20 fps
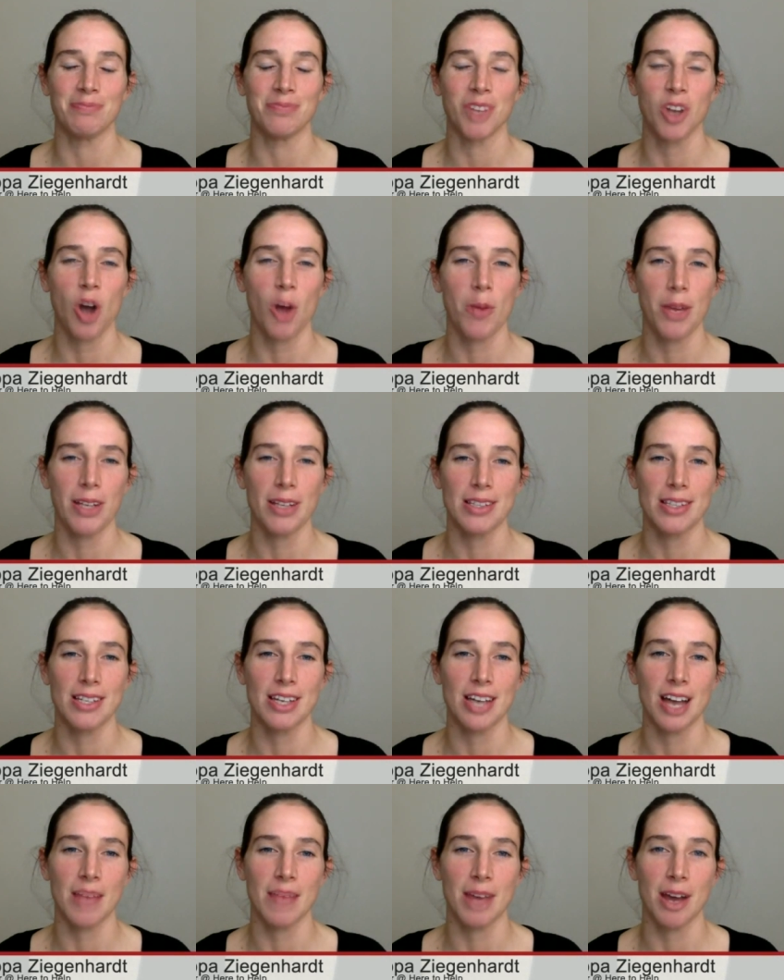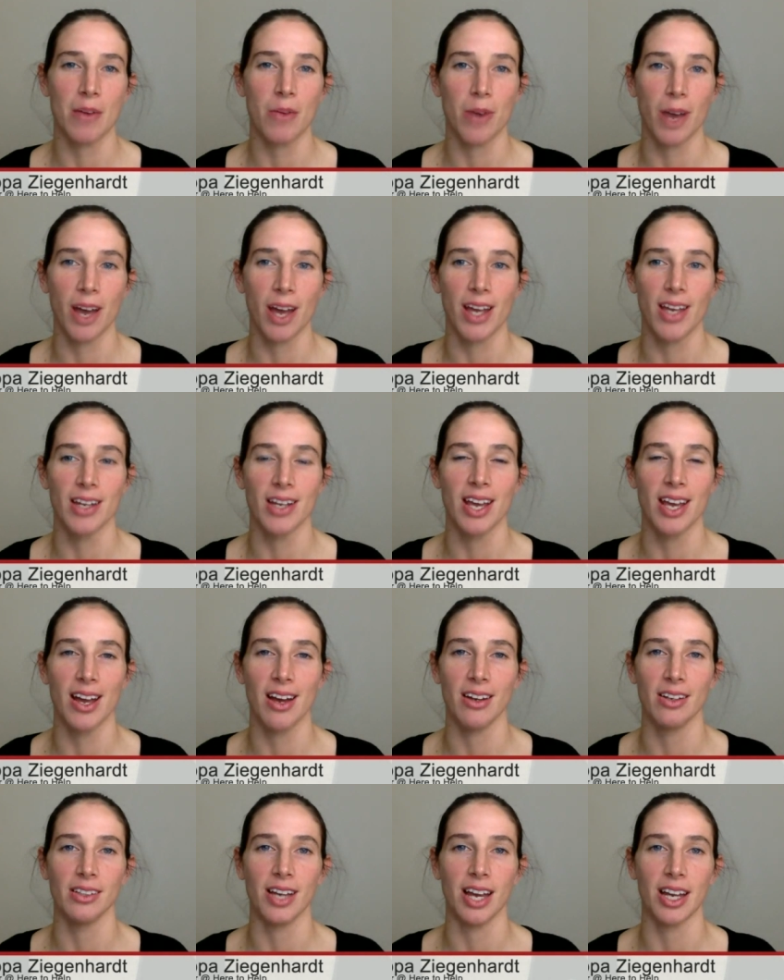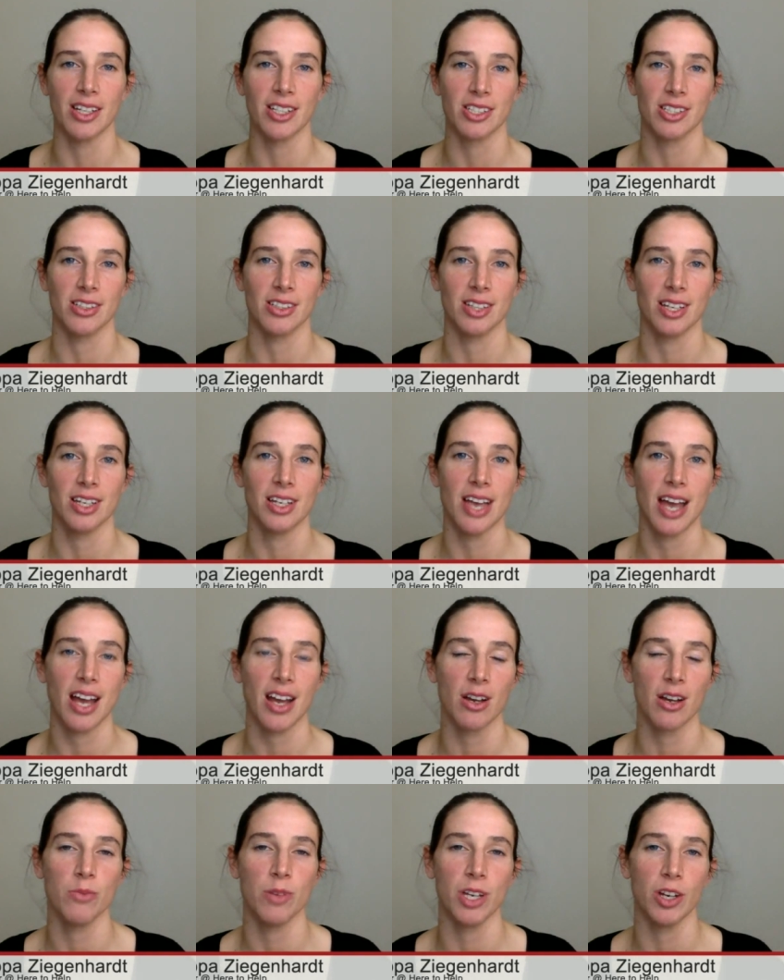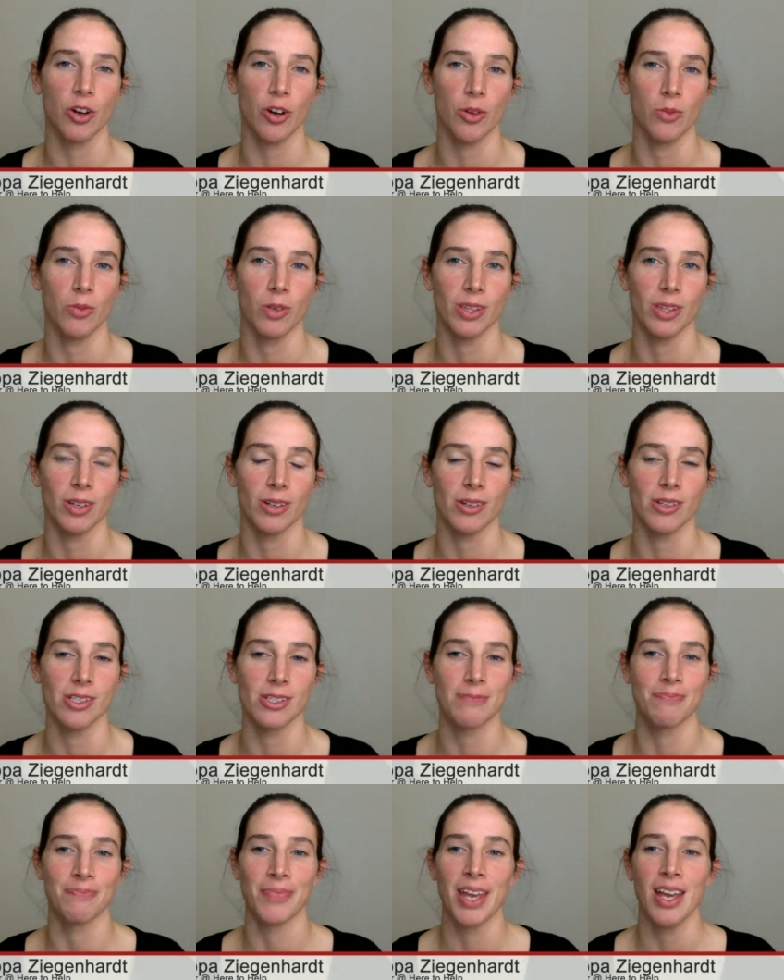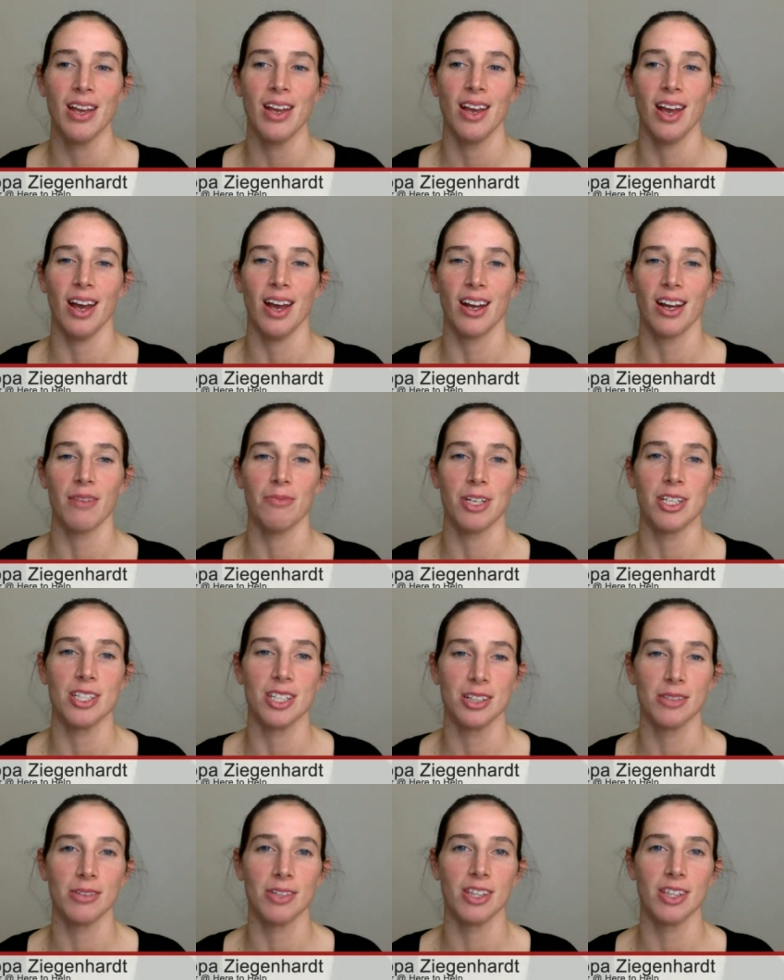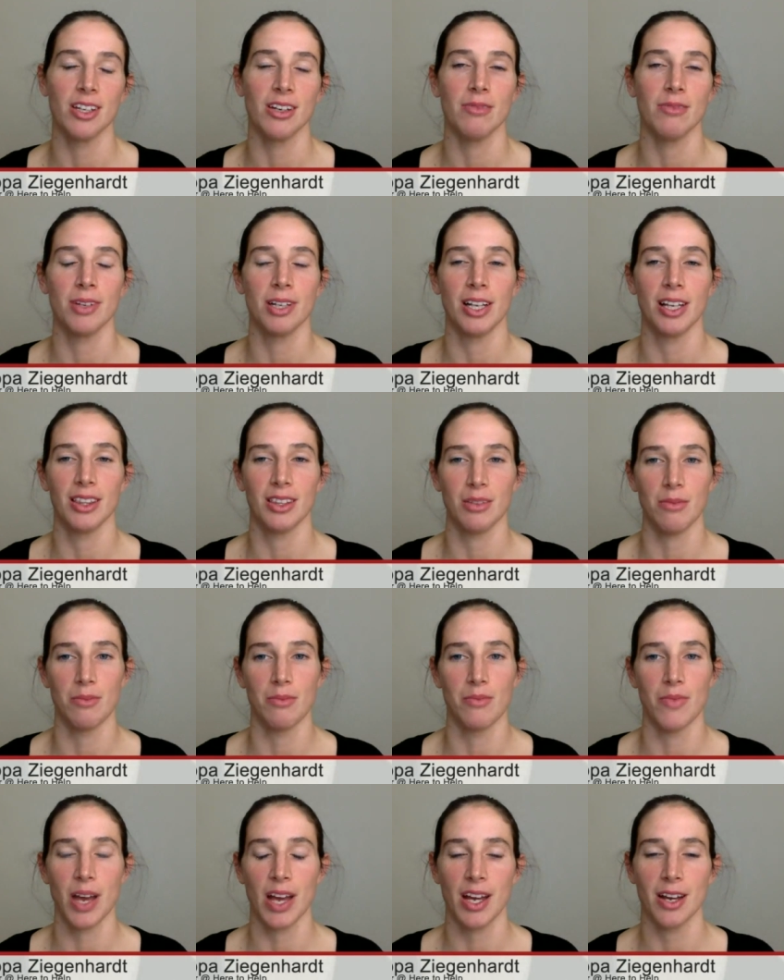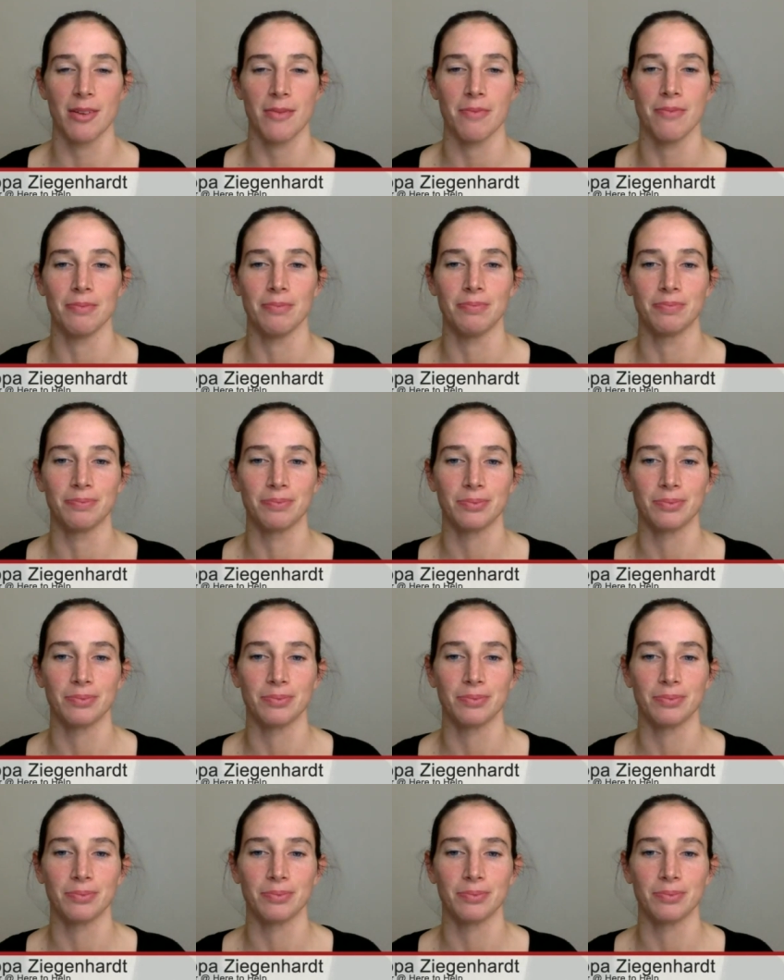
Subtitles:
comments that come our way, and how can we cope with those? How can we deal with them and let them,